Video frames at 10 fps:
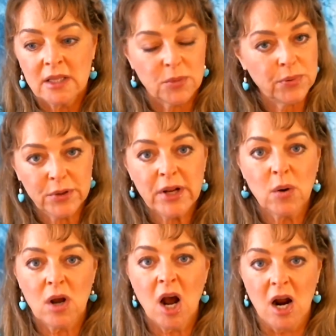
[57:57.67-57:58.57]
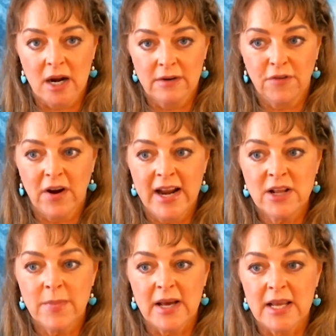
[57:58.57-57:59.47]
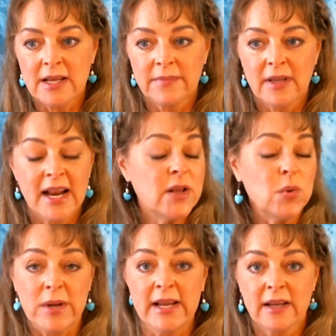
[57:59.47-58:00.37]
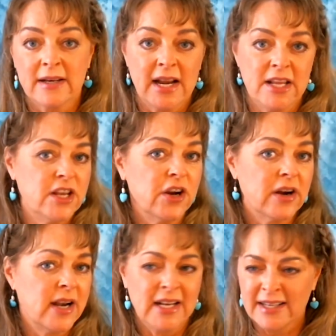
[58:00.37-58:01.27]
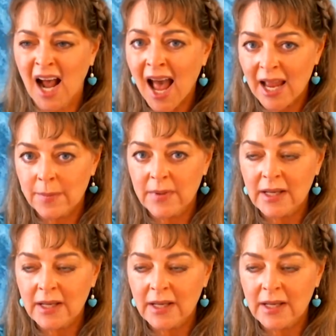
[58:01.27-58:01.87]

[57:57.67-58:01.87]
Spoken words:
The Pluto card for anybody, any week and any year and any time,